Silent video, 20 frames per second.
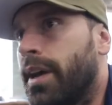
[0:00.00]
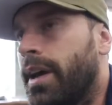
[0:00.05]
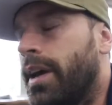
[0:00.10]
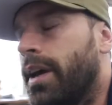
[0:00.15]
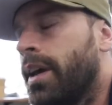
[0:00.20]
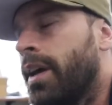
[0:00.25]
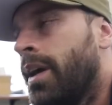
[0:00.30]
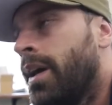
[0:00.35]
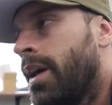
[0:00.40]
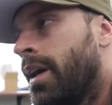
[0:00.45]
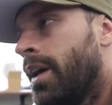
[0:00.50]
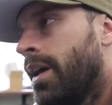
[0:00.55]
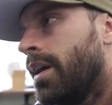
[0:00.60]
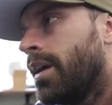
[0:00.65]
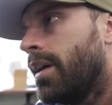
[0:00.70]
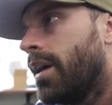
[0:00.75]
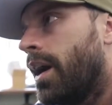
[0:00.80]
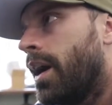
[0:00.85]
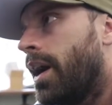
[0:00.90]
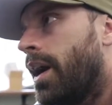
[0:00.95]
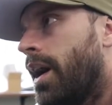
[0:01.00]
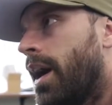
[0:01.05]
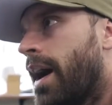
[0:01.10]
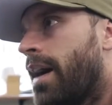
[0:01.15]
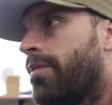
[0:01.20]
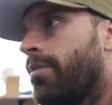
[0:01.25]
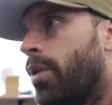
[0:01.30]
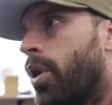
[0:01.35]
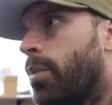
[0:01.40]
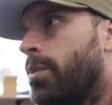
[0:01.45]
Like uh,
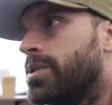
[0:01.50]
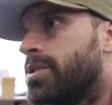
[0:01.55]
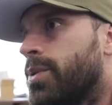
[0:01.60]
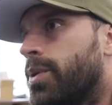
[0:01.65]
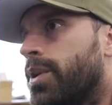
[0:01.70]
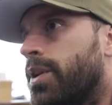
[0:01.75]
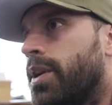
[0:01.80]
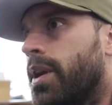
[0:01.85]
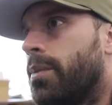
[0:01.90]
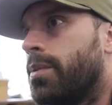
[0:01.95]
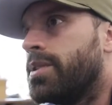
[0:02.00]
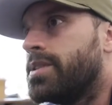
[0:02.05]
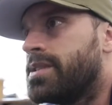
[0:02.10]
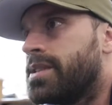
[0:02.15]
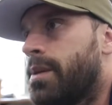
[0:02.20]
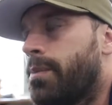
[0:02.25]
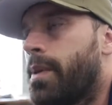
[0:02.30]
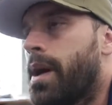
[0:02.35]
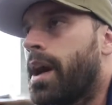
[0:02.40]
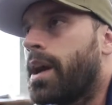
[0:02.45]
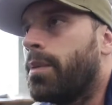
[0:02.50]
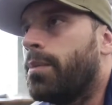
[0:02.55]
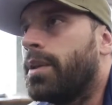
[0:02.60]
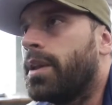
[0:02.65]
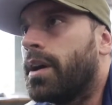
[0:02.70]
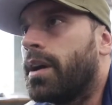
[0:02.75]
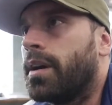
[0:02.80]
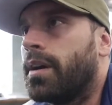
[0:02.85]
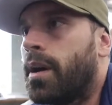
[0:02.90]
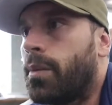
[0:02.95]
have moments where you're able to sit back and
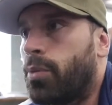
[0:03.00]
be like,